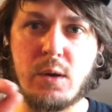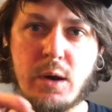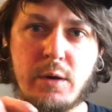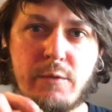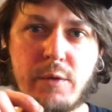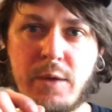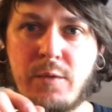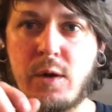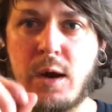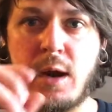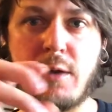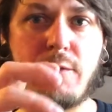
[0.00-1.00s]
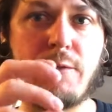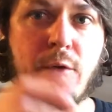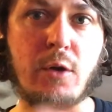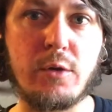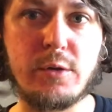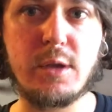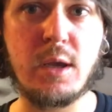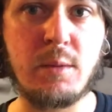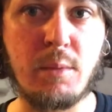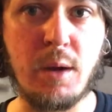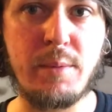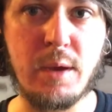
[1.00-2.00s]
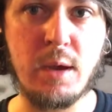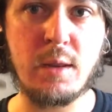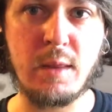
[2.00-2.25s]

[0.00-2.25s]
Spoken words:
kind of flavor at first, in my opinion.